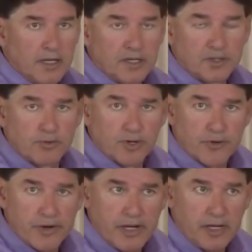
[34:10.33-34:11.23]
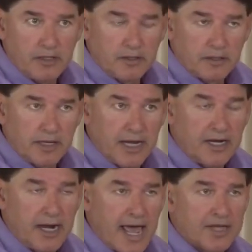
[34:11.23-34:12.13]
into a green
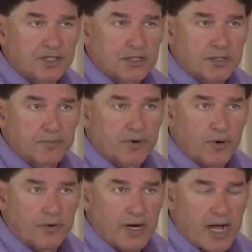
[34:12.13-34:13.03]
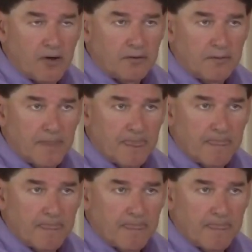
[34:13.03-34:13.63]
and an adjective pronoun.